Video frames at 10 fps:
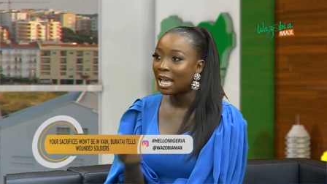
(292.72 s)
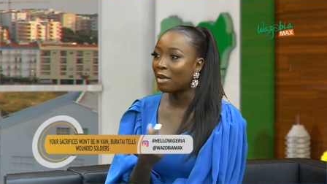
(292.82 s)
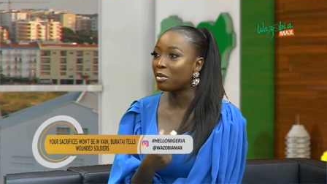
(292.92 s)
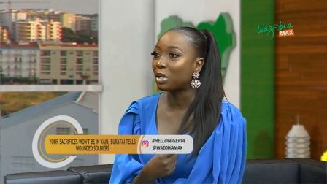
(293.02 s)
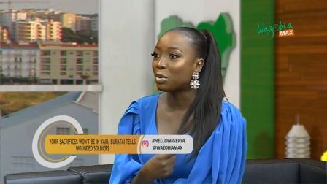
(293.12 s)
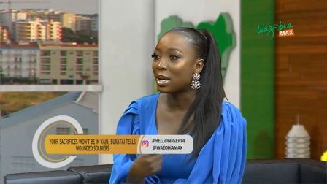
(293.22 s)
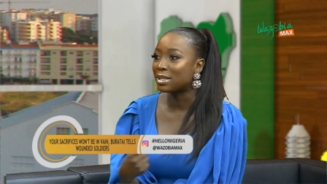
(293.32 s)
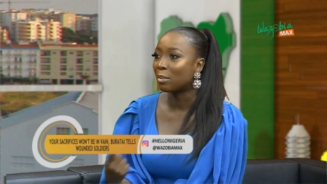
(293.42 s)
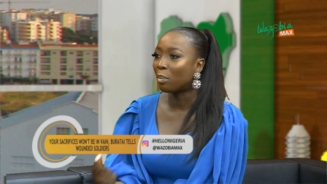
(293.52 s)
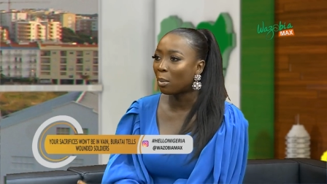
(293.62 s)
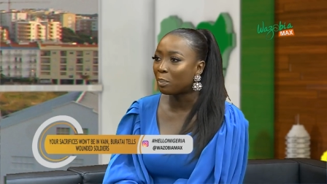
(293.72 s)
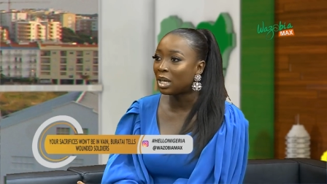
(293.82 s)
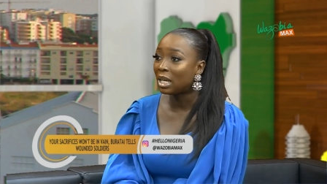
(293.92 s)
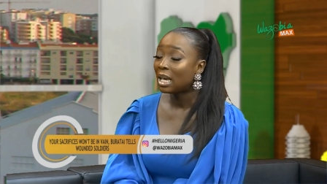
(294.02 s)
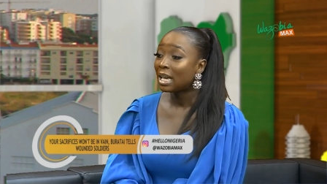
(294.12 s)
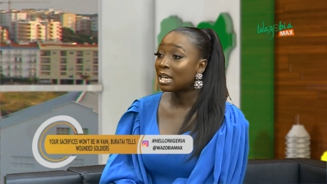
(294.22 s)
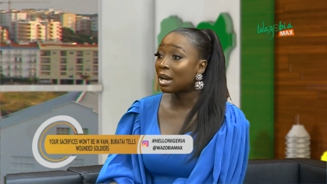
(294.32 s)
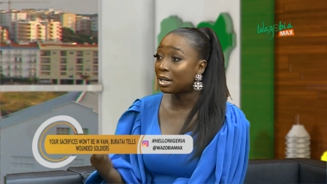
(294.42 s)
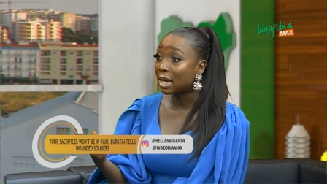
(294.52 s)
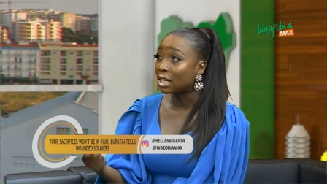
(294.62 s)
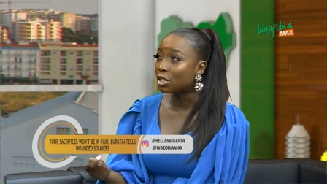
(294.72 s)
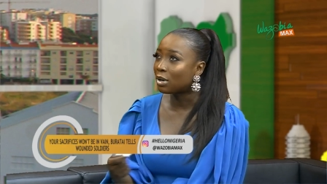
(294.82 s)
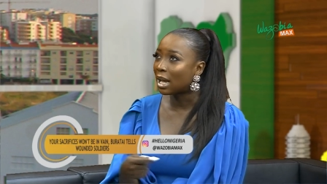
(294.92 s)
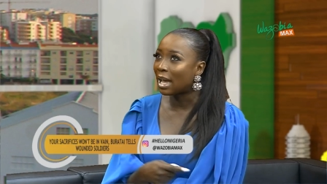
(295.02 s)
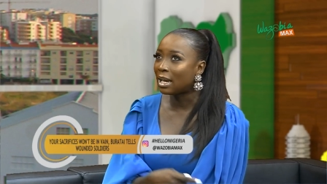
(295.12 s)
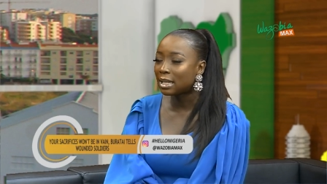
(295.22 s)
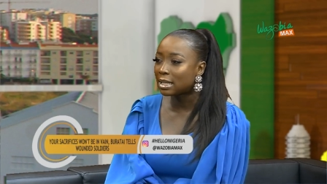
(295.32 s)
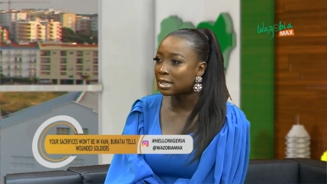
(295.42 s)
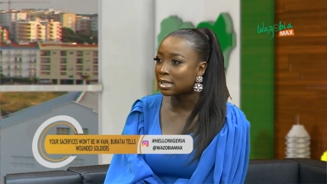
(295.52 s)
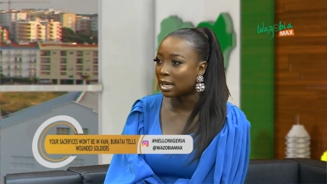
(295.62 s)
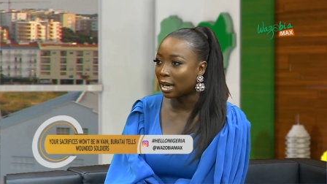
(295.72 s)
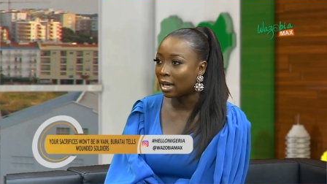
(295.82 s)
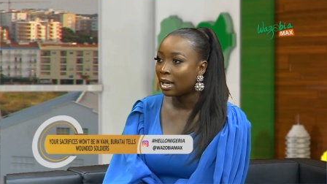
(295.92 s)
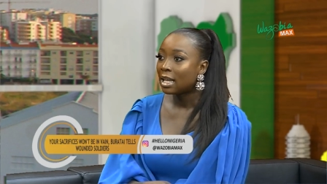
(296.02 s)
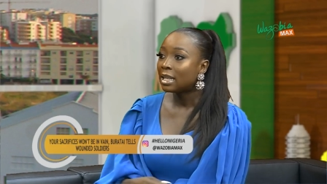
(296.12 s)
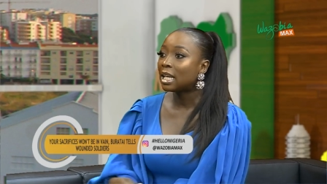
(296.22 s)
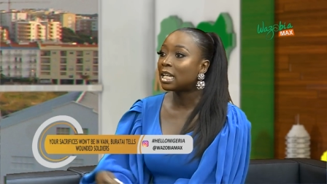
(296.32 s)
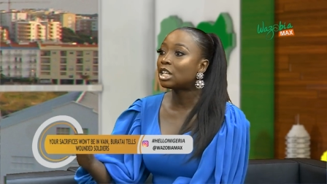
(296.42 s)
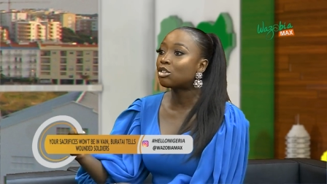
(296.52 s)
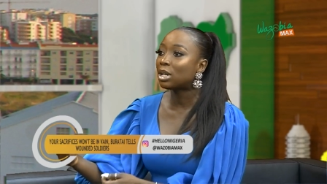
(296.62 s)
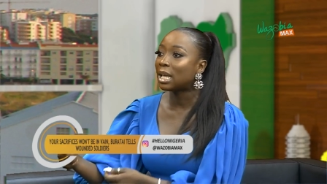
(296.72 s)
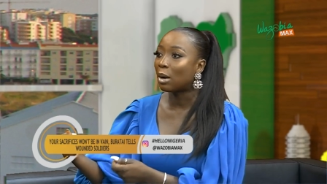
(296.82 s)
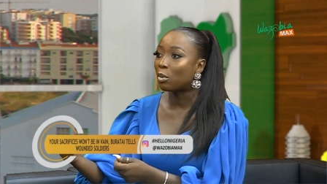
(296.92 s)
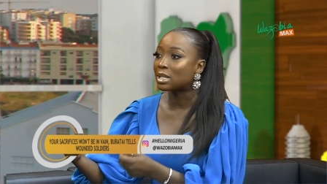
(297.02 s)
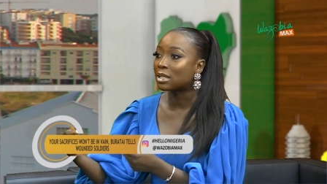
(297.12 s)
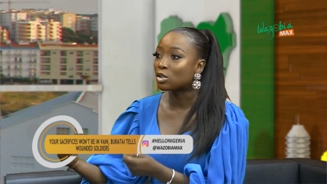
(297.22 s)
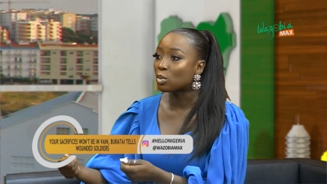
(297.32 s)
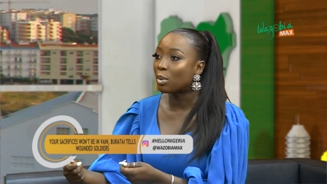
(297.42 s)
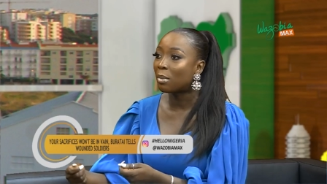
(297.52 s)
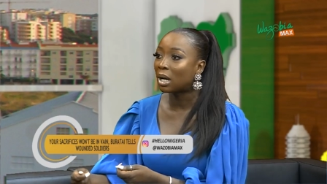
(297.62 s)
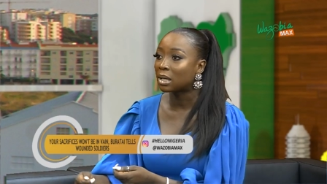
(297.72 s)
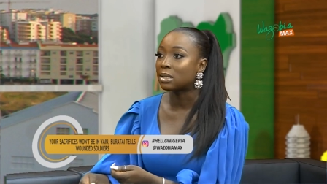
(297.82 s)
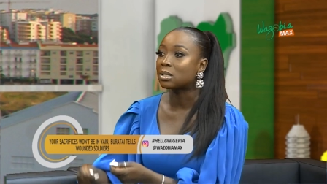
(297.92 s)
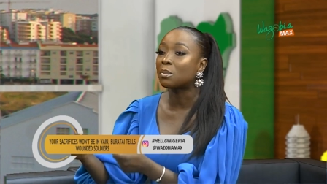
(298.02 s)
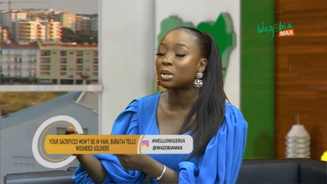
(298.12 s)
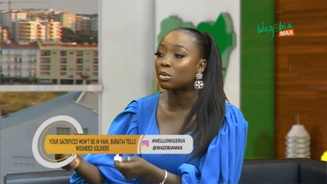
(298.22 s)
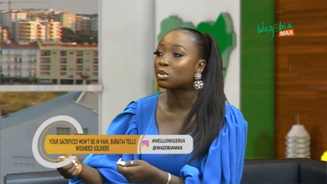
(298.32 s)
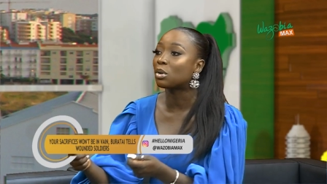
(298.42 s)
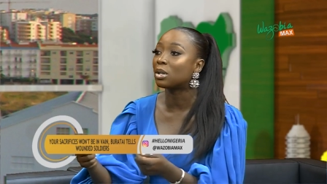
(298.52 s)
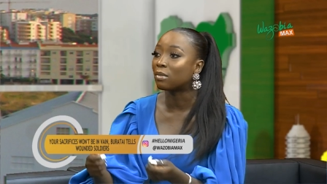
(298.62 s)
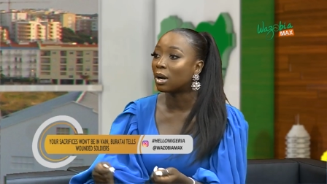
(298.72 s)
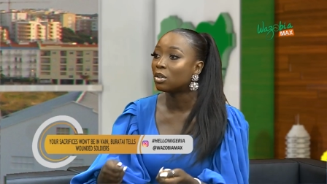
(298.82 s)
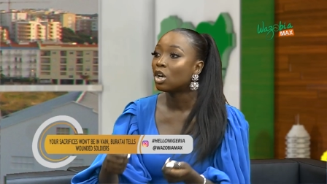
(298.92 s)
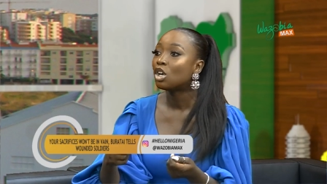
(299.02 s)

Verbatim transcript: Everybody wears the poppy. Here in Nigeria, early this year, they literally, I was at the supermarket. Somebody was going around